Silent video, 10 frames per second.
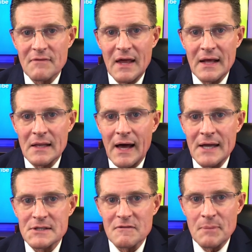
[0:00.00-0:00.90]
of getting
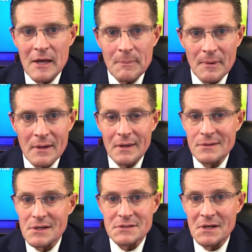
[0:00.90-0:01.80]
lines of people, you
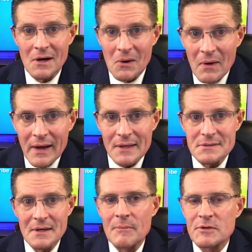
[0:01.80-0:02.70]
just hear
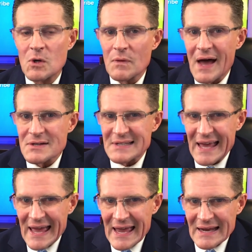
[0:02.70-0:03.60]
crickets. From
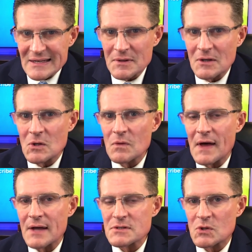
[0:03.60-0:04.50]
2008 to
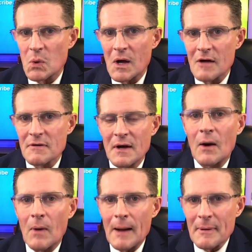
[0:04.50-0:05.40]
2012,
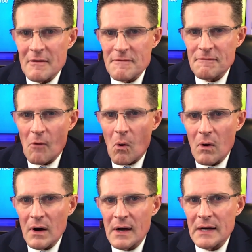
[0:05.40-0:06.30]
a whopping
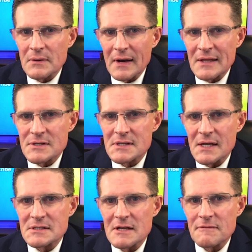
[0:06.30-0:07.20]

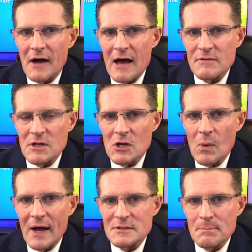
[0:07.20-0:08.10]
465
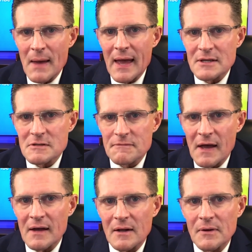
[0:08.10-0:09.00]
U.S. banks
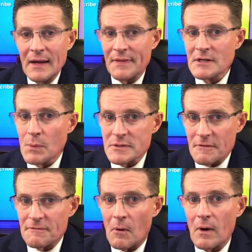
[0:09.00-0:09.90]
failed. Now, this was a
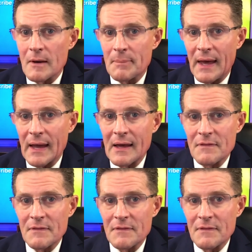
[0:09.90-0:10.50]
foreign bank